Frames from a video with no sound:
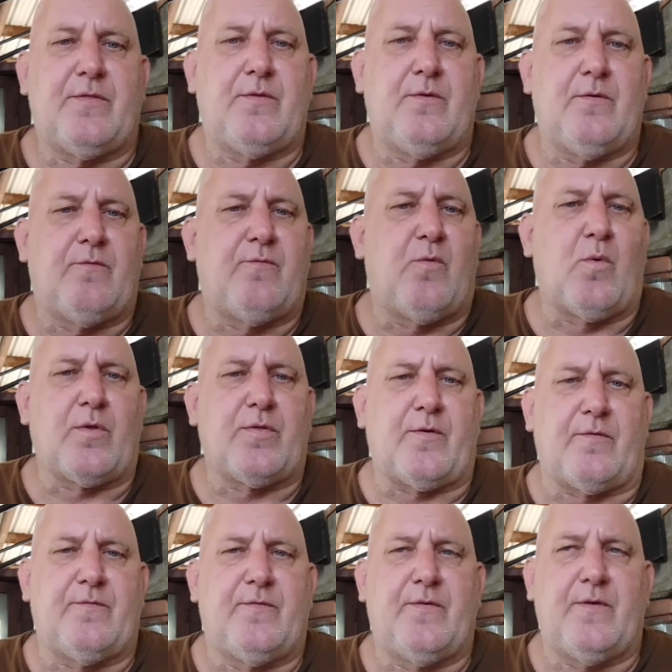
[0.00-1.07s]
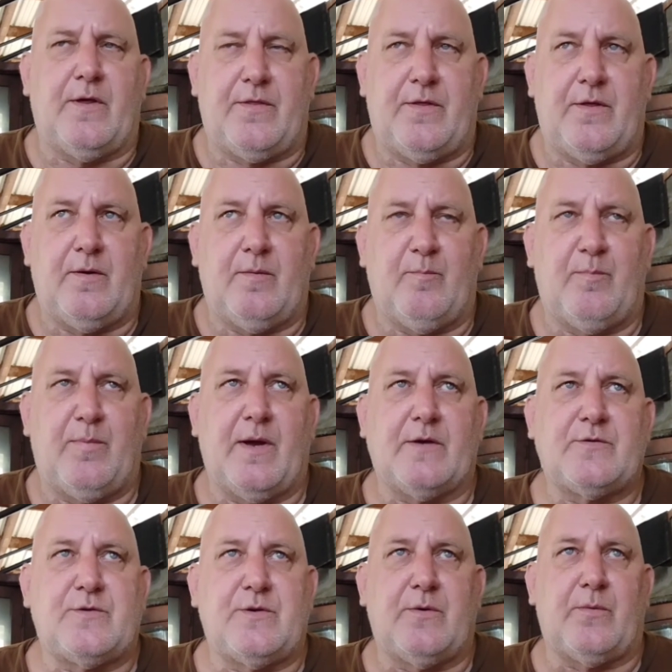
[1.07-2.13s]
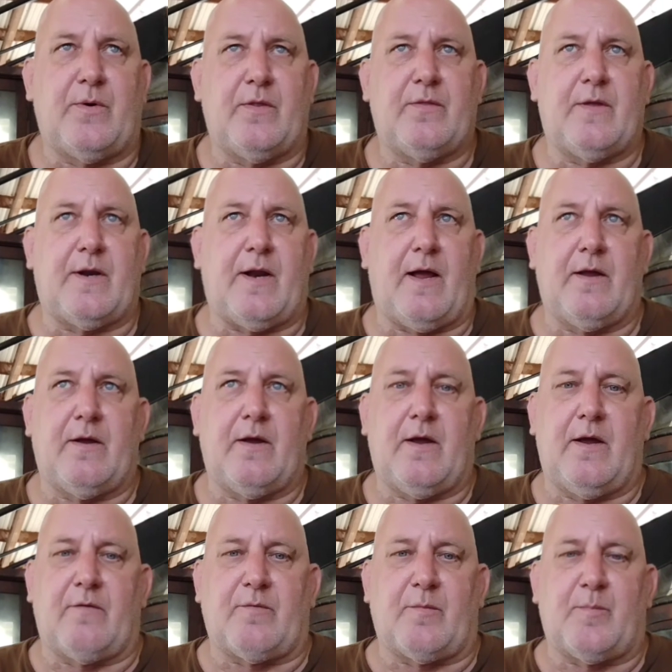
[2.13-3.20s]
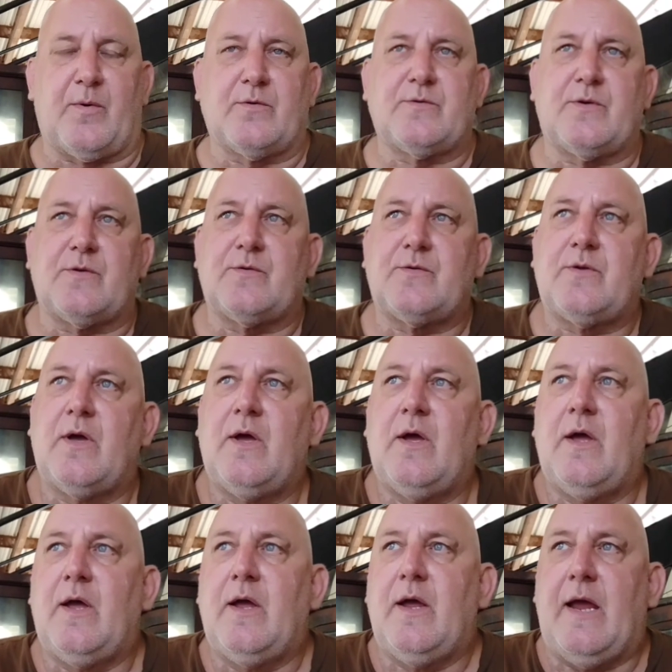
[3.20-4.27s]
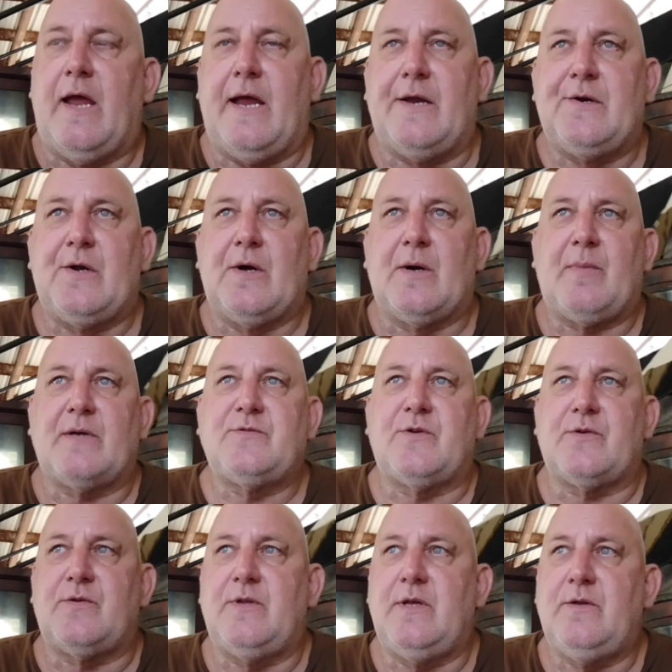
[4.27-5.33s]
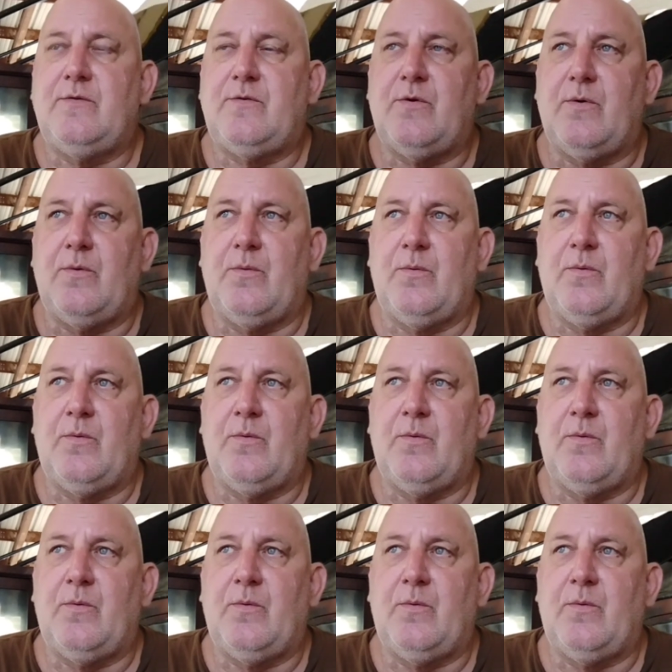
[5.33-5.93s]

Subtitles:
fourth or fifth best unit that I ever purchased. And I just need to,